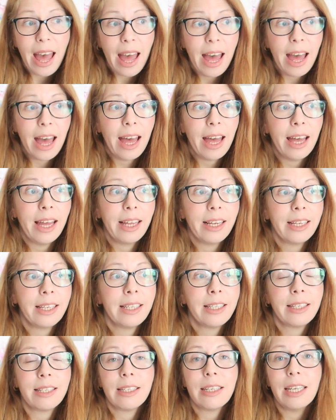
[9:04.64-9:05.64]

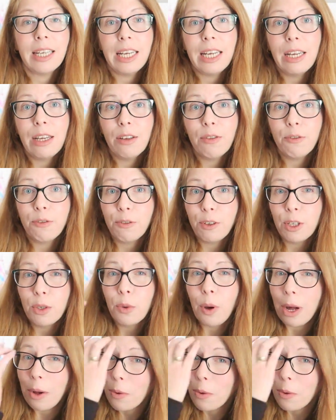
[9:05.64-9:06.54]
and if you,